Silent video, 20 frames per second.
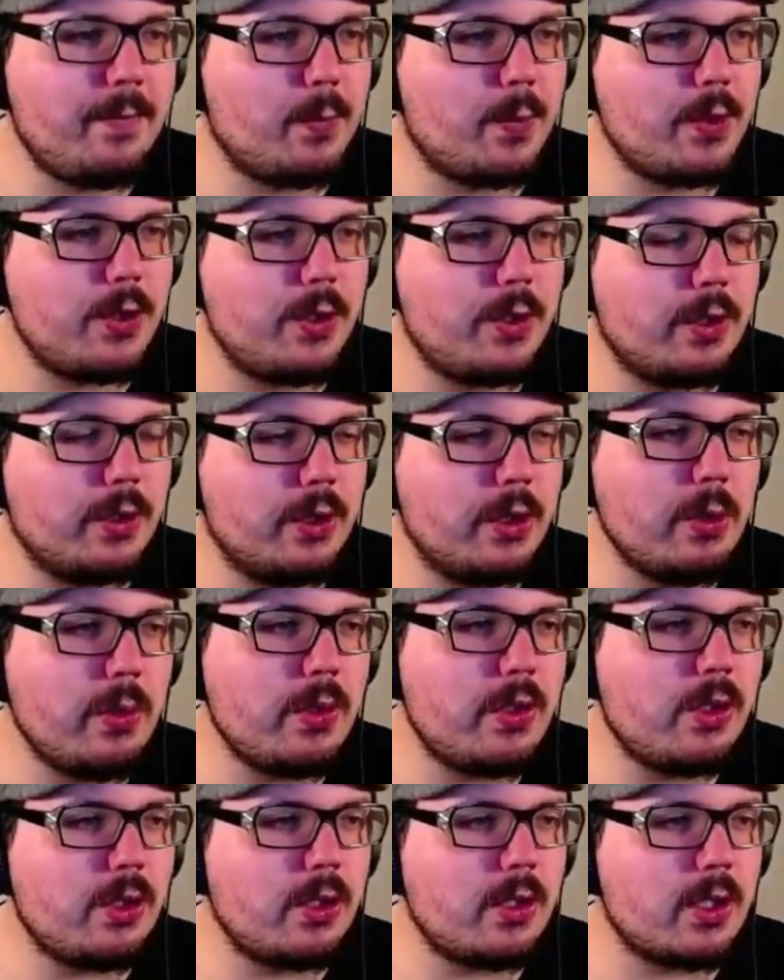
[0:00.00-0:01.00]
what you can do
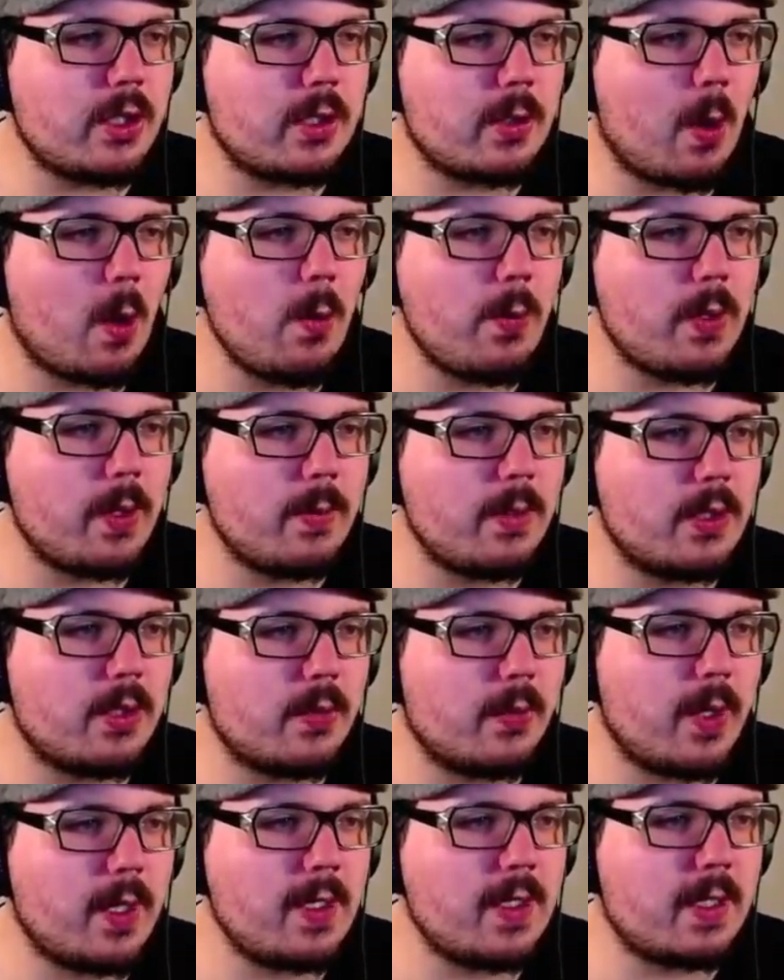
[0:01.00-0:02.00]
is you can just open up your
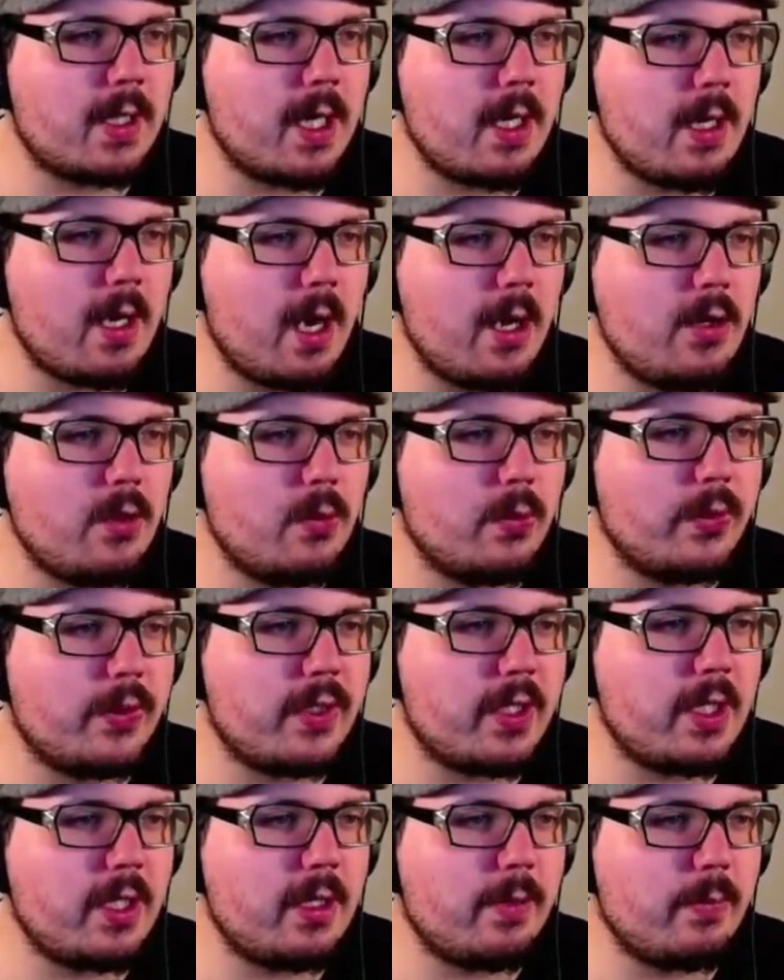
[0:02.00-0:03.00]
terrain scanner and you will
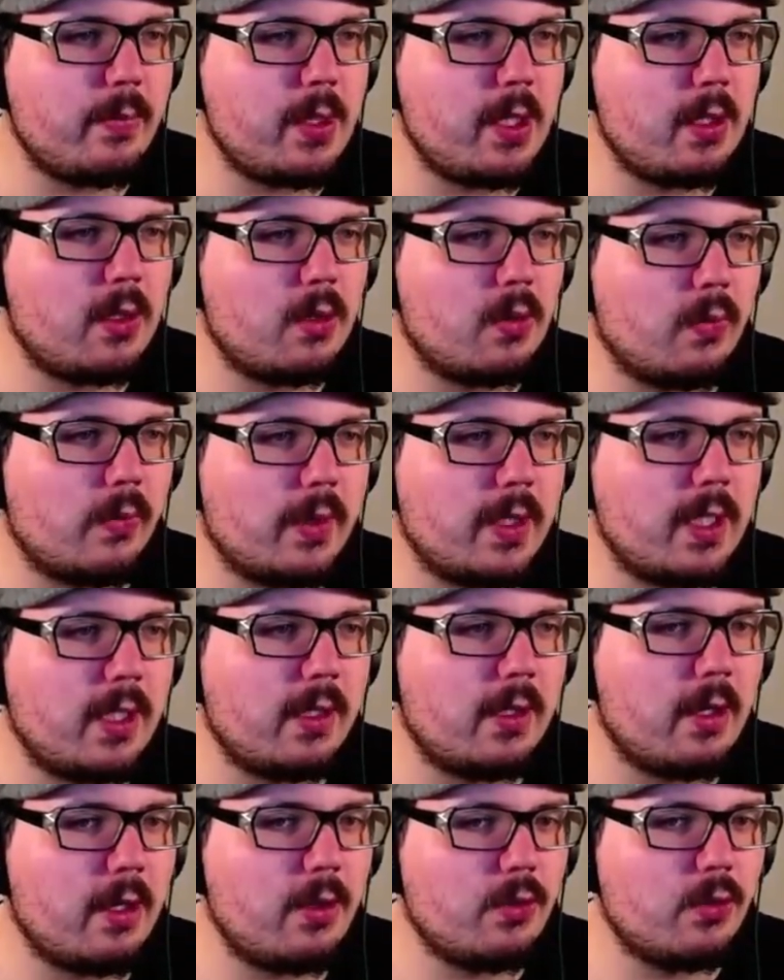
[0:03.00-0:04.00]
see the big
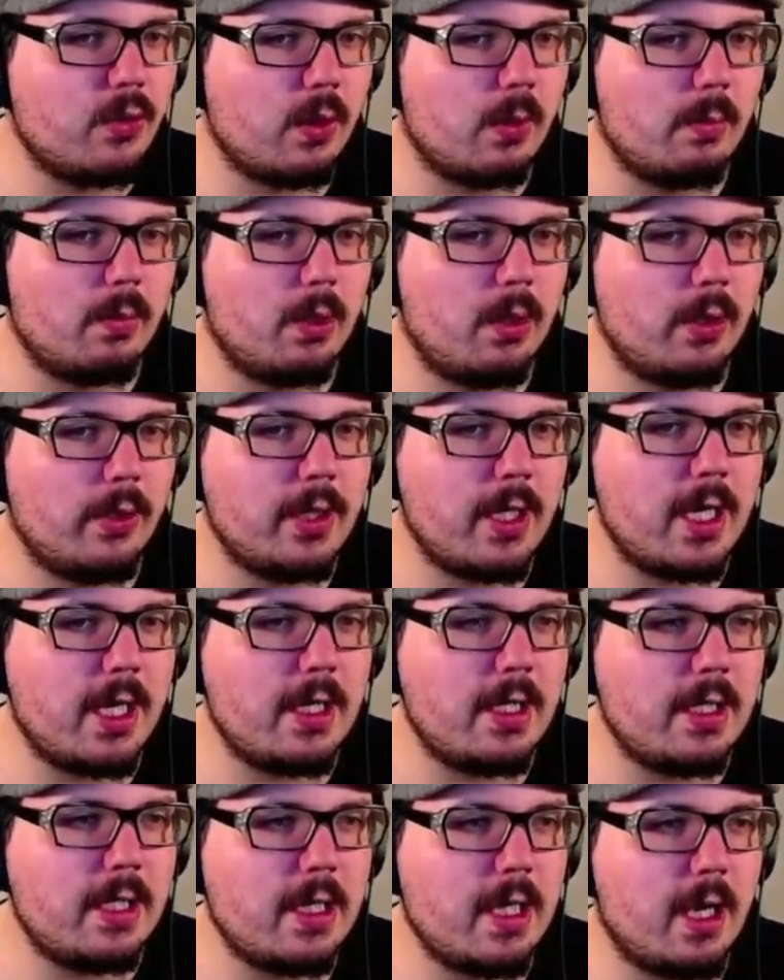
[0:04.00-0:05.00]
green drop pod
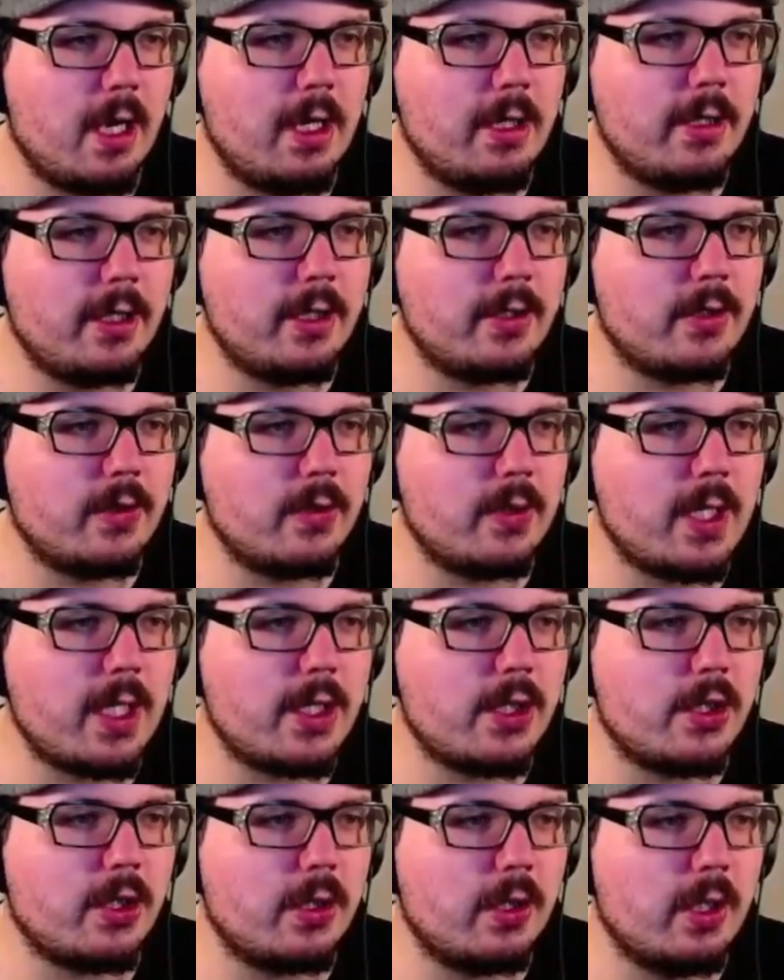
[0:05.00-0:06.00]
in the other
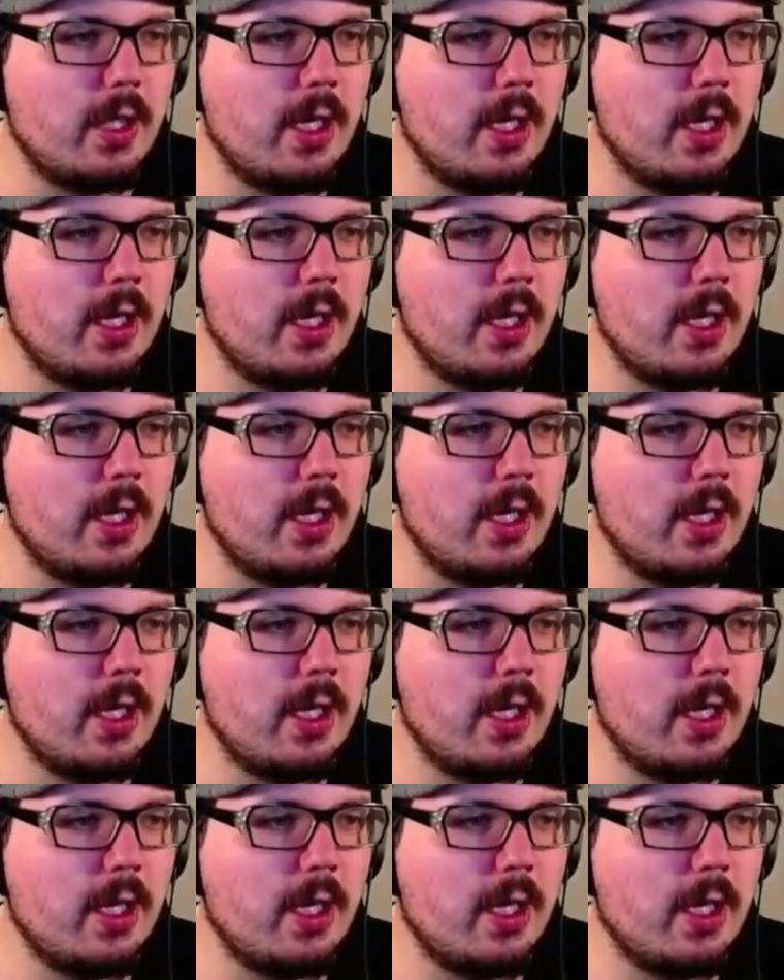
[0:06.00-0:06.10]
direction.